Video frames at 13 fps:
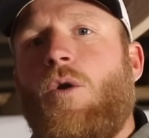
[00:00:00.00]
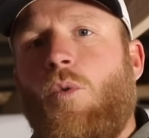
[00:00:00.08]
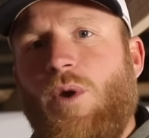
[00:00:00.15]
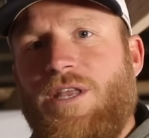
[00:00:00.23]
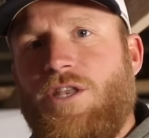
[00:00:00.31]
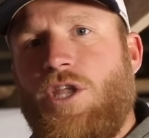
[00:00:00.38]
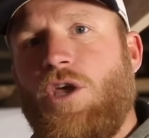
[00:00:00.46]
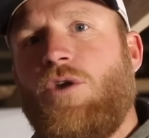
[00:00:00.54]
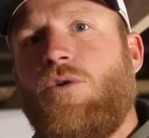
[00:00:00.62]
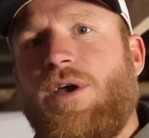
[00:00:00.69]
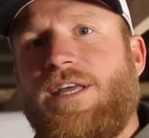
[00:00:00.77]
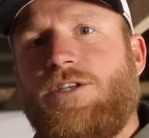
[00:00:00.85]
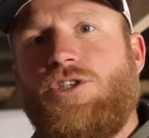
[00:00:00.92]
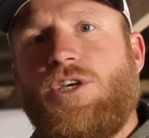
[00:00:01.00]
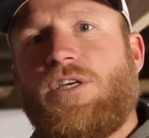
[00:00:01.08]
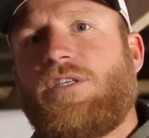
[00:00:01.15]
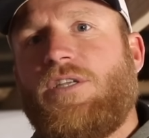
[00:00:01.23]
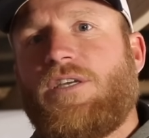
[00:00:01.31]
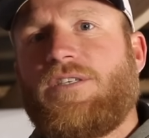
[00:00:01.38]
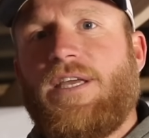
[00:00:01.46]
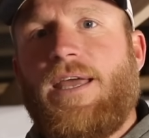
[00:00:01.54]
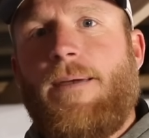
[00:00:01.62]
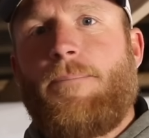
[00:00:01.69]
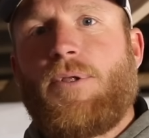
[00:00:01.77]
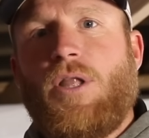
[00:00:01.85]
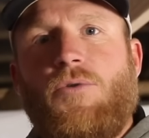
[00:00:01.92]
We do, it just doesn't
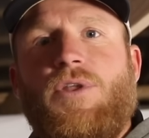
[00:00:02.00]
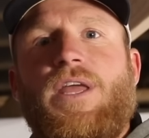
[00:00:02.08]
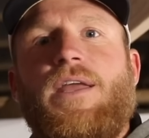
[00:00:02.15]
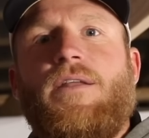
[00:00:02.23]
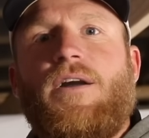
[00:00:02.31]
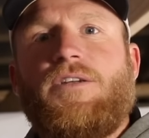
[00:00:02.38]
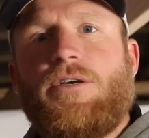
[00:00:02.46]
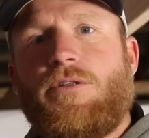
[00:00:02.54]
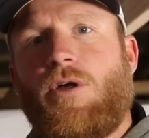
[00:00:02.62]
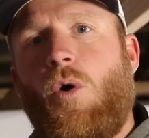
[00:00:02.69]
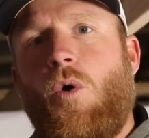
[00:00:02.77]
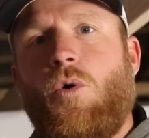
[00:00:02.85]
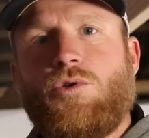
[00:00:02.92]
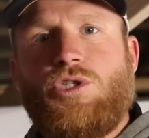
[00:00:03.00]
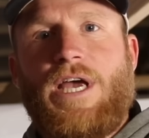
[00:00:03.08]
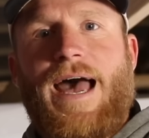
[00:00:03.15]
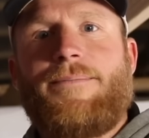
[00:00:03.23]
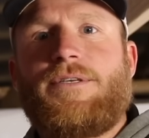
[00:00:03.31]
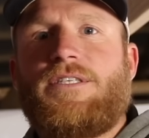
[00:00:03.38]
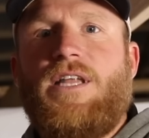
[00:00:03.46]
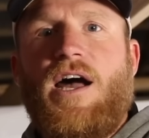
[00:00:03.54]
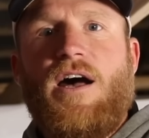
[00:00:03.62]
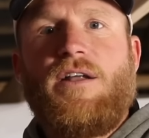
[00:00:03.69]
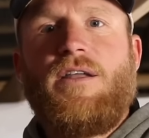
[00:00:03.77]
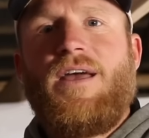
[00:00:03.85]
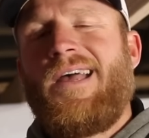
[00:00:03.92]
get blown in until the whole job is
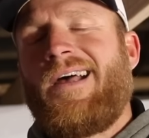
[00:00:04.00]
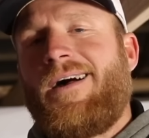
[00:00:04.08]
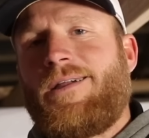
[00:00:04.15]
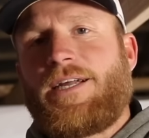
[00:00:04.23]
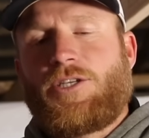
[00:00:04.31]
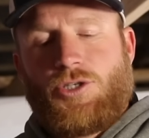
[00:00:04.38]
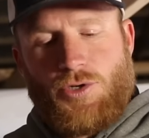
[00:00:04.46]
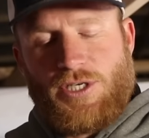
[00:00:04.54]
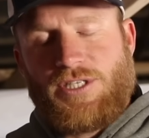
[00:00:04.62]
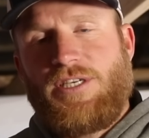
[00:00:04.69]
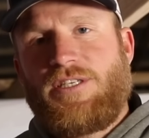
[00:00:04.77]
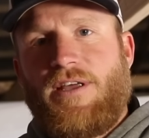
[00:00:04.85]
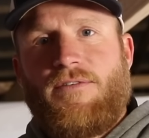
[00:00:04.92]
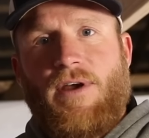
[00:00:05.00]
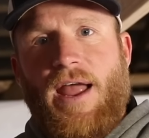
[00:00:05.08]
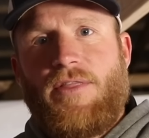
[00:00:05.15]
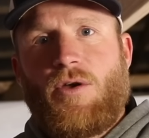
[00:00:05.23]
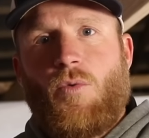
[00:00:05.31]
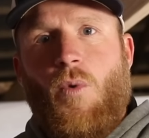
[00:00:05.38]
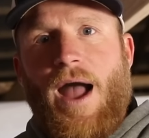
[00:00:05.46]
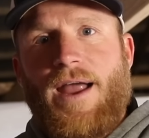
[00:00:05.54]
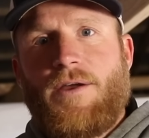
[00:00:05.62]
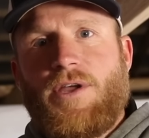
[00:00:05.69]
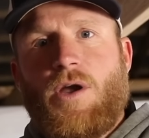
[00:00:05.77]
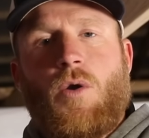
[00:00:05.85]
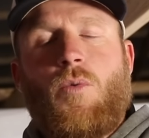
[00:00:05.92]
done. Electricians have ran their
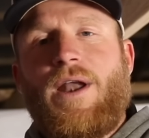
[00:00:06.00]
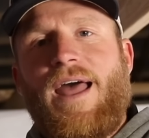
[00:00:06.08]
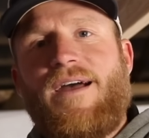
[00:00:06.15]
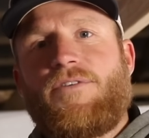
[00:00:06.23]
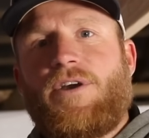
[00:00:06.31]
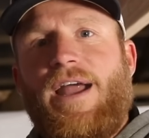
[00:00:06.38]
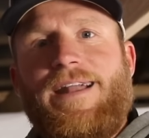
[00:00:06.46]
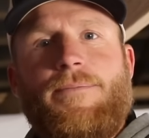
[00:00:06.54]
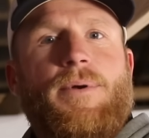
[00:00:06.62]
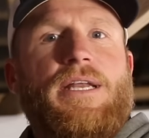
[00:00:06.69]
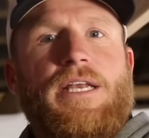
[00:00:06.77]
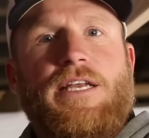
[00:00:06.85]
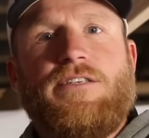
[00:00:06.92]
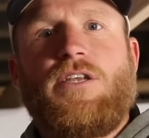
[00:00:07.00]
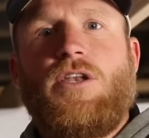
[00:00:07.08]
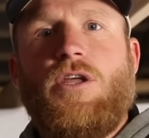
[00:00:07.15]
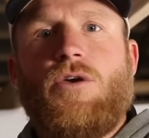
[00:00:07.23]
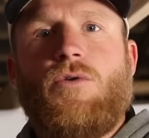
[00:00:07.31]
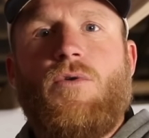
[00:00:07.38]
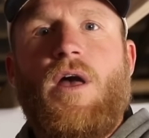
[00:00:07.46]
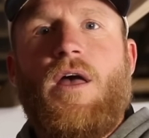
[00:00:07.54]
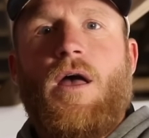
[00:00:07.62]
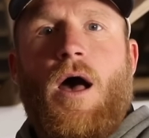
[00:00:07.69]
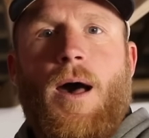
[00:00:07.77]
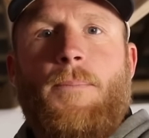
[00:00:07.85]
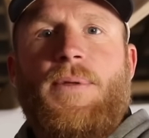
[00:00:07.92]
wiring or whatever anybody needs to do
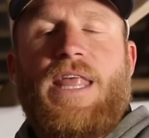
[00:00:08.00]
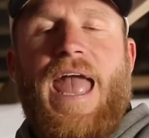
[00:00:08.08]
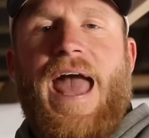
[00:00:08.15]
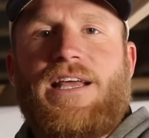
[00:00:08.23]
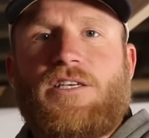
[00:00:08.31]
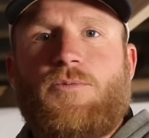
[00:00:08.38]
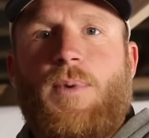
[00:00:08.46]
up in the attic